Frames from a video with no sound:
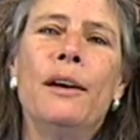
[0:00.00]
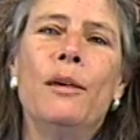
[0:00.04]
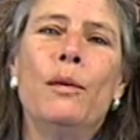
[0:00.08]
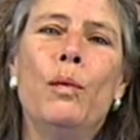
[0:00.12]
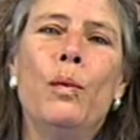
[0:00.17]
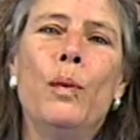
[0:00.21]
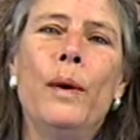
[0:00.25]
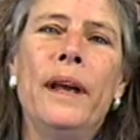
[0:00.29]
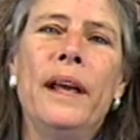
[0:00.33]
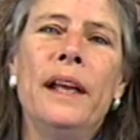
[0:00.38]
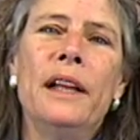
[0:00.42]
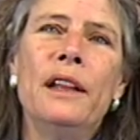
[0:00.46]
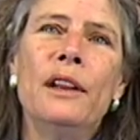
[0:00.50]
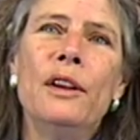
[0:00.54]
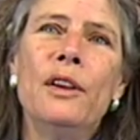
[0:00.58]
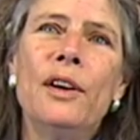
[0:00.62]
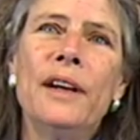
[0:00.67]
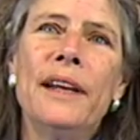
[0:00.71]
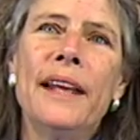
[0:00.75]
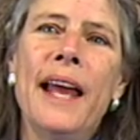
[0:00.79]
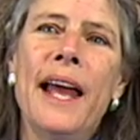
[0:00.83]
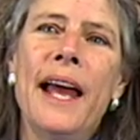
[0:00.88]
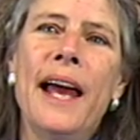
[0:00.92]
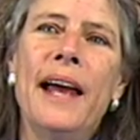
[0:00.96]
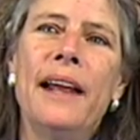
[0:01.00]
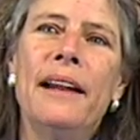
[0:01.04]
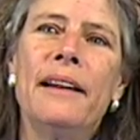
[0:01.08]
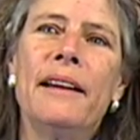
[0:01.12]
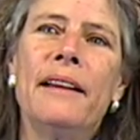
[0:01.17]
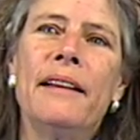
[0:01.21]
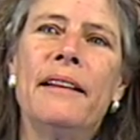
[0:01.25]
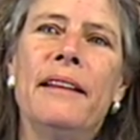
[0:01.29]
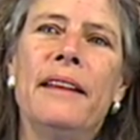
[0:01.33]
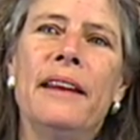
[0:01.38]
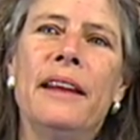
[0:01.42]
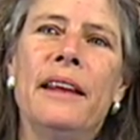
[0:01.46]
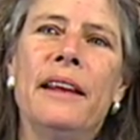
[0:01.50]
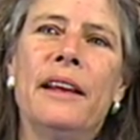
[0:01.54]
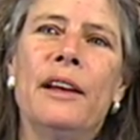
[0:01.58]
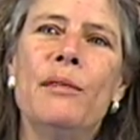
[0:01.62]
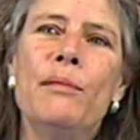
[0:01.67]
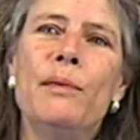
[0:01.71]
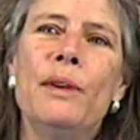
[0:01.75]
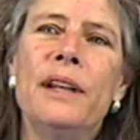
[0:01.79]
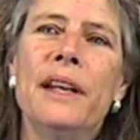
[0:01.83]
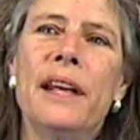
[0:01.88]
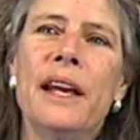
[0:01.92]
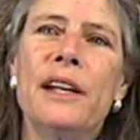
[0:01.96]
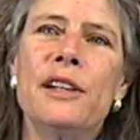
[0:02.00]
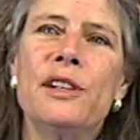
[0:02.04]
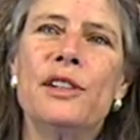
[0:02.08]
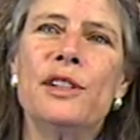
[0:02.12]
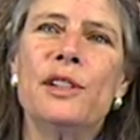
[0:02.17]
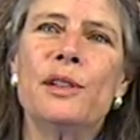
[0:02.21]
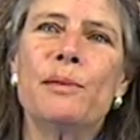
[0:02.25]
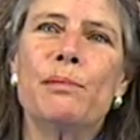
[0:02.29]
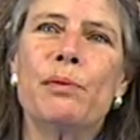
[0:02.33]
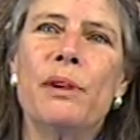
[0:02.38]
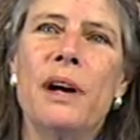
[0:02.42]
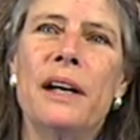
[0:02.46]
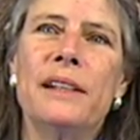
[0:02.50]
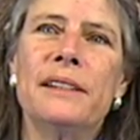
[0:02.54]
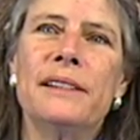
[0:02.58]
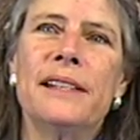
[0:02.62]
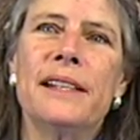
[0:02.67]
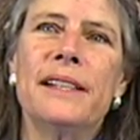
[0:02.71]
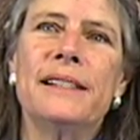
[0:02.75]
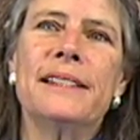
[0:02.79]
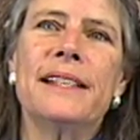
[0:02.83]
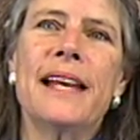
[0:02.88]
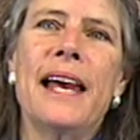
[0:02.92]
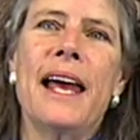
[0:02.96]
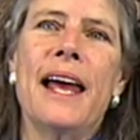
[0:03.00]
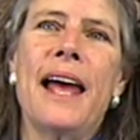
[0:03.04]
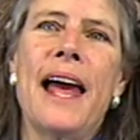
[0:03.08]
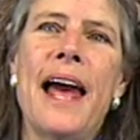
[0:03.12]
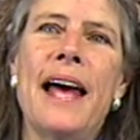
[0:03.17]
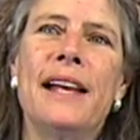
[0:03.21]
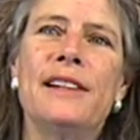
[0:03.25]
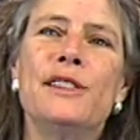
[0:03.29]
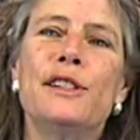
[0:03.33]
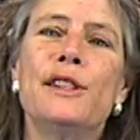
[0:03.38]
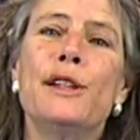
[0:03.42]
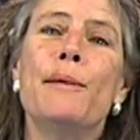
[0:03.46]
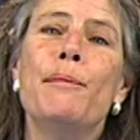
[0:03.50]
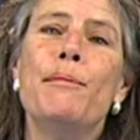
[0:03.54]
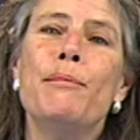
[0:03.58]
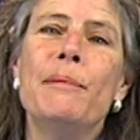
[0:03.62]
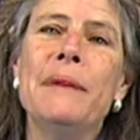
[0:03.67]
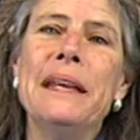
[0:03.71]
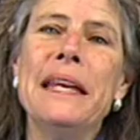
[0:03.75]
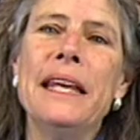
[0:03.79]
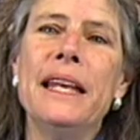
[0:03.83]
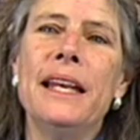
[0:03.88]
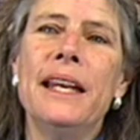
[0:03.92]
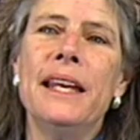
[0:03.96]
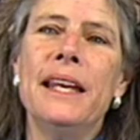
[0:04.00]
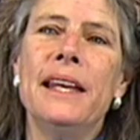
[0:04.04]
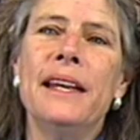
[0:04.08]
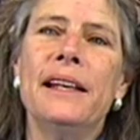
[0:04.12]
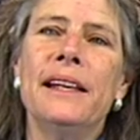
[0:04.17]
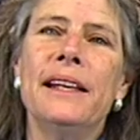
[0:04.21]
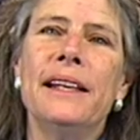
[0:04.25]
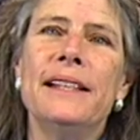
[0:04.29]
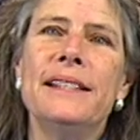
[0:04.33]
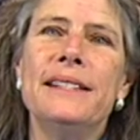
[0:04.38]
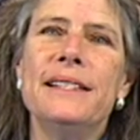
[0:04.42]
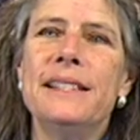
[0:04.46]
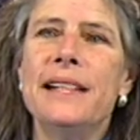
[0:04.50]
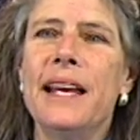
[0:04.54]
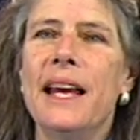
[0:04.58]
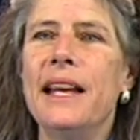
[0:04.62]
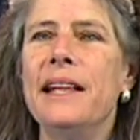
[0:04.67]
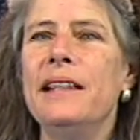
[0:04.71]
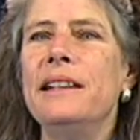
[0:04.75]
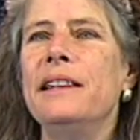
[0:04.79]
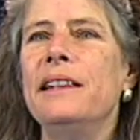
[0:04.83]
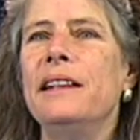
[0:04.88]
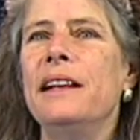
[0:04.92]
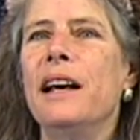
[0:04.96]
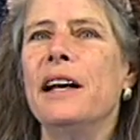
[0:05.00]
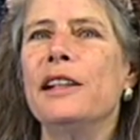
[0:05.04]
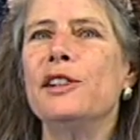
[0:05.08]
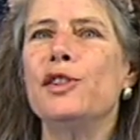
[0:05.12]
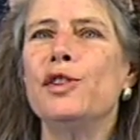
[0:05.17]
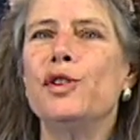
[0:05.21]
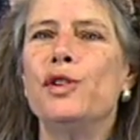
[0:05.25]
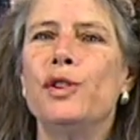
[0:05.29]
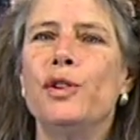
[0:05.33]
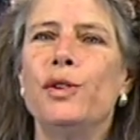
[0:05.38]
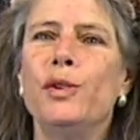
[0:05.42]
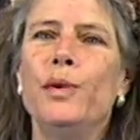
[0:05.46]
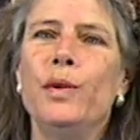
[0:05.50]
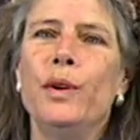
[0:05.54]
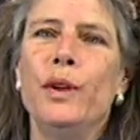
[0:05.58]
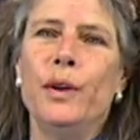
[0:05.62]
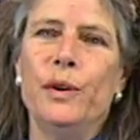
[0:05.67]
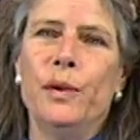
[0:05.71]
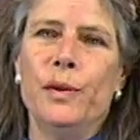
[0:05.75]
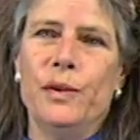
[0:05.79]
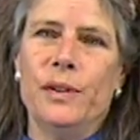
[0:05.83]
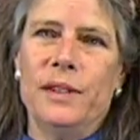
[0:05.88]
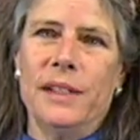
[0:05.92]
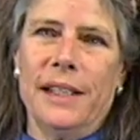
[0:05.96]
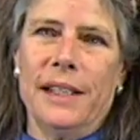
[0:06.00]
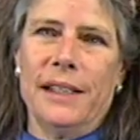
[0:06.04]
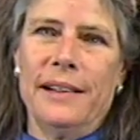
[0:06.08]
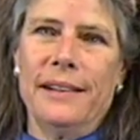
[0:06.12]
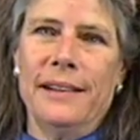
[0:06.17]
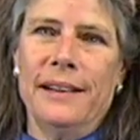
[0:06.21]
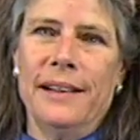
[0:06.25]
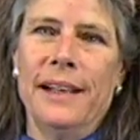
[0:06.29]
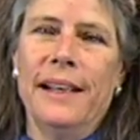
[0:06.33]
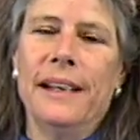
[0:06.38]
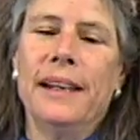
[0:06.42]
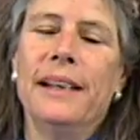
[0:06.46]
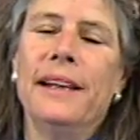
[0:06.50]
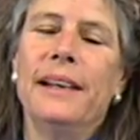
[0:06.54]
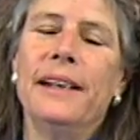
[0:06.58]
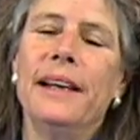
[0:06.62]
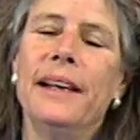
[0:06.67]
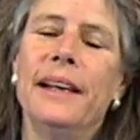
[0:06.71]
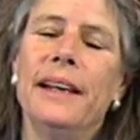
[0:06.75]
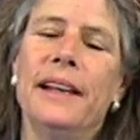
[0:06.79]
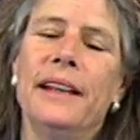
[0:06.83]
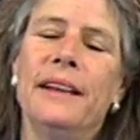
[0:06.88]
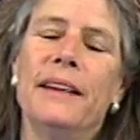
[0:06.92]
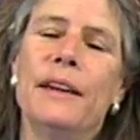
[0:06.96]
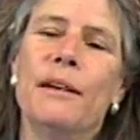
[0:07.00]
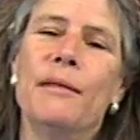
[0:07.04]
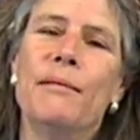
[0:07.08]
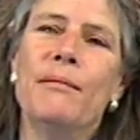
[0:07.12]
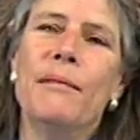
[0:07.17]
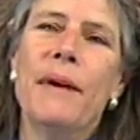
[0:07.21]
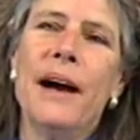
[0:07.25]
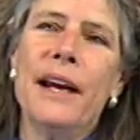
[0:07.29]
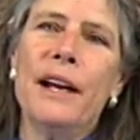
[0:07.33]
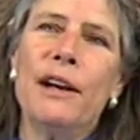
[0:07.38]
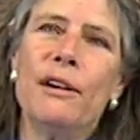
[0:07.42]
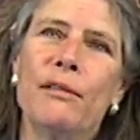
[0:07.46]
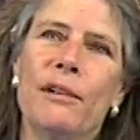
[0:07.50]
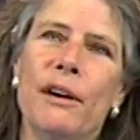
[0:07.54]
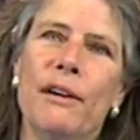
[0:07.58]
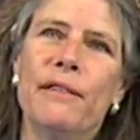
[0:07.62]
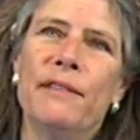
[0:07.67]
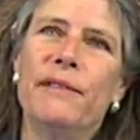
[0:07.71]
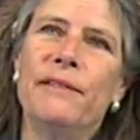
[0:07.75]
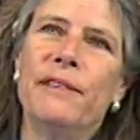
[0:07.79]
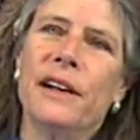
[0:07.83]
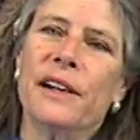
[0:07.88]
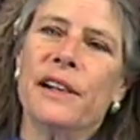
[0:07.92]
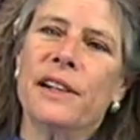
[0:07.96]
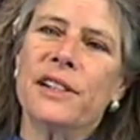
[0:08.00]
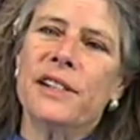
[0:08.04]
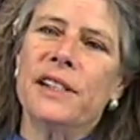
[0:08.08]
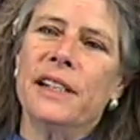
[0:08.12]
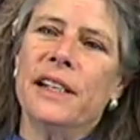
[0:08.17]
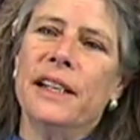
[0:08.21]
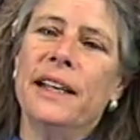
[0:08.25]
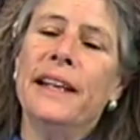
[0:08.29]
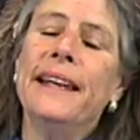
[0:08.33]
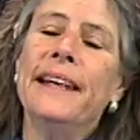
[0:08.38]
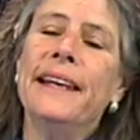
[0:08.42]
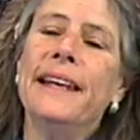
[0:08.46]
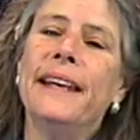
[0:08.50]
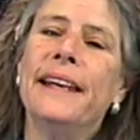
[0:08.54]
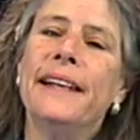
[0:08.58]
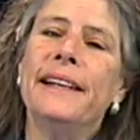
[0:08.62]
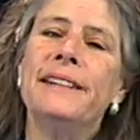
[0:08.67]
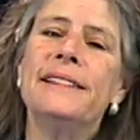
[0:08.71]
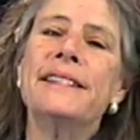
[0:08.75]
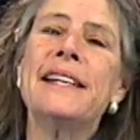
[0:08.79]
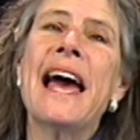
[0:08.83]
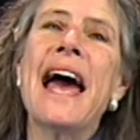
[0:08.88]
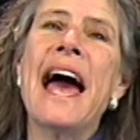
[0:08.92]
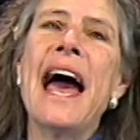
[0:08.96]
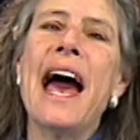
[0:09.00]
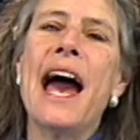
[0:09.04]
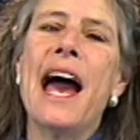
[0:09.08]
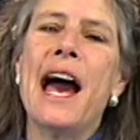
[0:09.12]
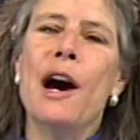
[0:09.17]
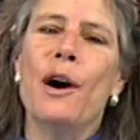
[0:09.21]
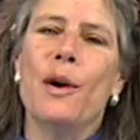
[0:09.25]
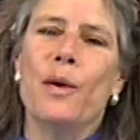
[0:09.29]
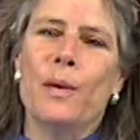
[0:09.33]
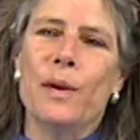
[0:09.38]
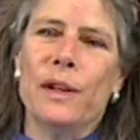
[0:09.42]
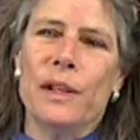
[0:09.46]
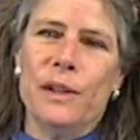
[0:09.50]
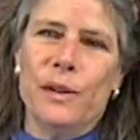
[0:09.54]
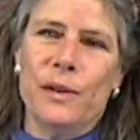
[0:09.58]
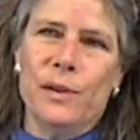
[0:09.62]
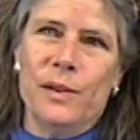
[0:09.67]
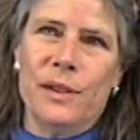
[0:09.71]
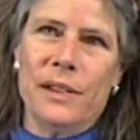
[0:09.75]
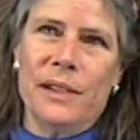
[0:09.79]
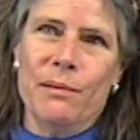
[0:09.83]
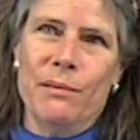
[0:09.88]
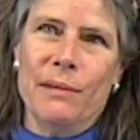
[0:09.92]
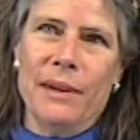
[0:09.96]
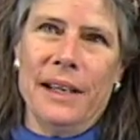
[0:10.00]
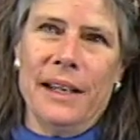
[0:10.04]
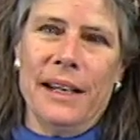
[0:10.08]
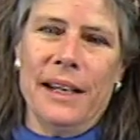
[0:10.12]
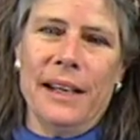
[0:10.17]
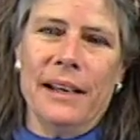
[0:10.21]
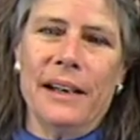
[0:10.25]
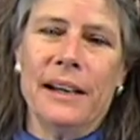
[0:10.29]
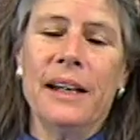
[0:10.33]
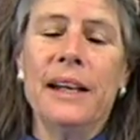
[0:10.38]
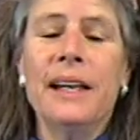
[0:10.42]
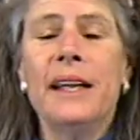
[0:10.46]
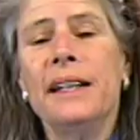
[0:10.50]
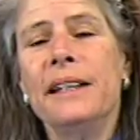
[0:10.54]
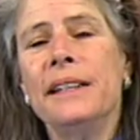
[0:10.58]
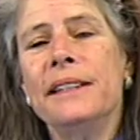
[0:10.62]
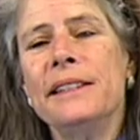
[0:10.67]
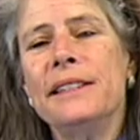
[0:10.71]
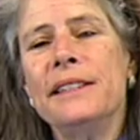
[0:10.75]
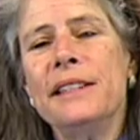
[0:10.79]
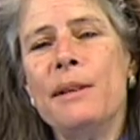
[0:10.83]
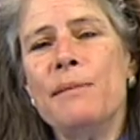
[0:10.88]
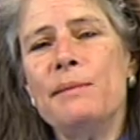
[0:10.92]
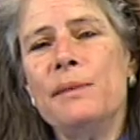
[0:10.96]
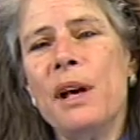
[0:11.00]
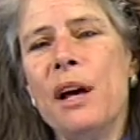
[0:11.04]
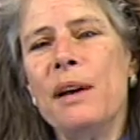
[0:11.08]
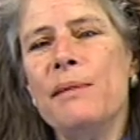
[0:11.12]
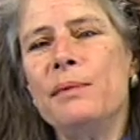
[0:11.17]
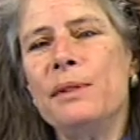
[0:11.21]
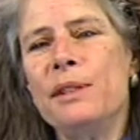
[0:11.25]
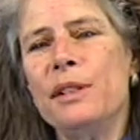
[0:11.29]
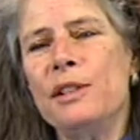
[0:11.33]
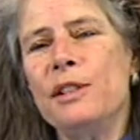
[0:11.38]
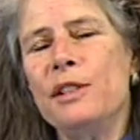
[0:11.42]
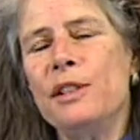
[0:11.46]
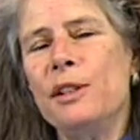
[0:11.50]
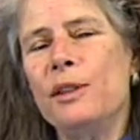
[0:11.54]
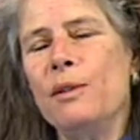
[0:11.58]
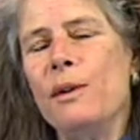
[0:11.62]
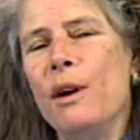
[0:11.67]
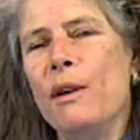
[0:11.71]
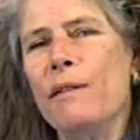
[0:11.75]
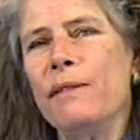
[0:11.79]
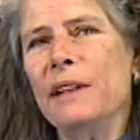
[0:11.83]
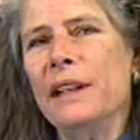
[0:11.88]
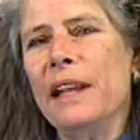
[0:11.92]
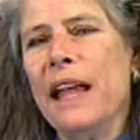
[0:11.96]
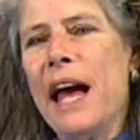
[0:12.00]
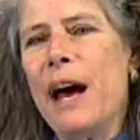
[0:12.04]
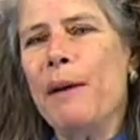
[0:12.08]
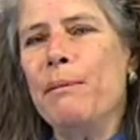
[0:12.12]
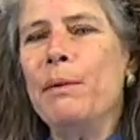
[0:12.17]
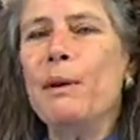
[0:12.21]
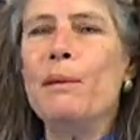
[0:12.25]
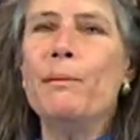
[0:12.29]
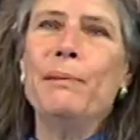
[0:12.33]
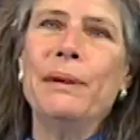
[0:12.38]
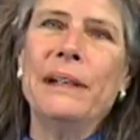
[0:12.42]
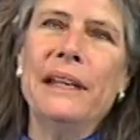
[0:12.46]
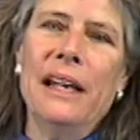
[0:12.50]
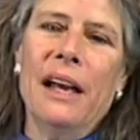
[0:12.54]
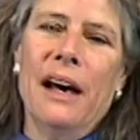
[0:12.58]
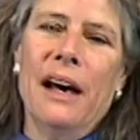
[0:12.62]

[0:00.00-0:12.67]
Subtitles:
we look at the communications process as the media intended us to use it. In the micro function, it's how we use the media. Sometimes the two overlap, but